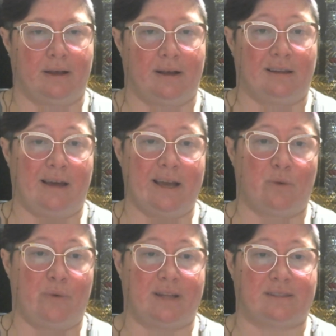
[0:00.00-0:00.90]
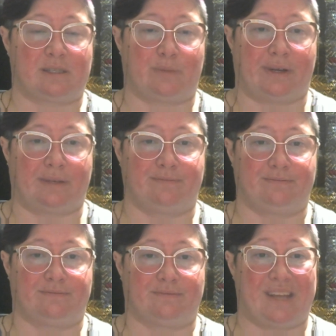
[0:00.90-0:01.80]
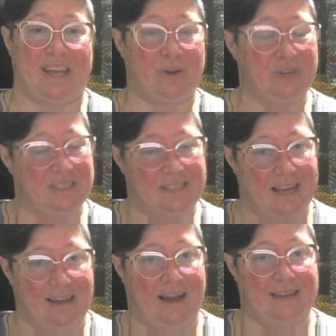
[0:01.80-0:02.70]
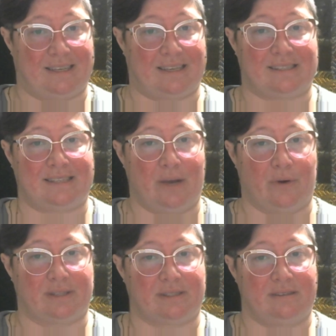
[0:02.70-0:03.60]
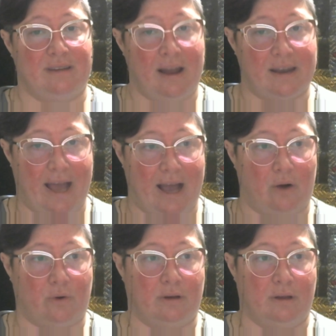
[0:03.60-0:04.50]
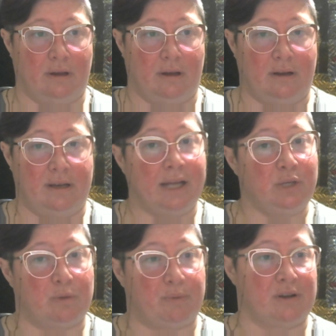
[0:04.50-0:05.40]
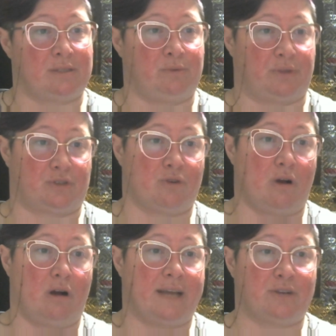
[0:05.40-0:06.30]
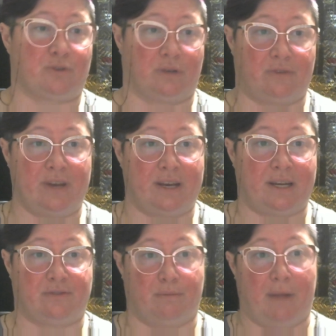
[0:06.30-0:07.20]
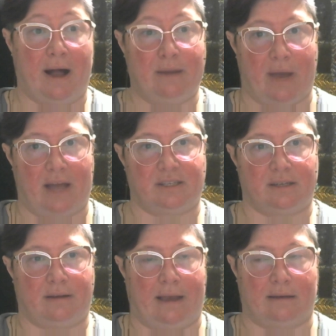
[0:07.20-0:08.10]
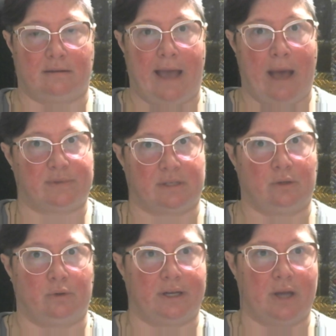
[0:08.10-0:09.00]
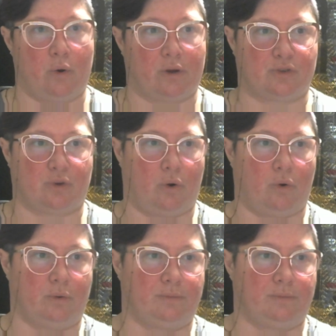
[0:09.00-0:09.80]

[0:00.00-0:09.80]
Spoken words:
Laia winced, but he couldn't tell Isaac his secrets, not now. Not to a person with a strong natural affinity for mind magic and absolutely no control.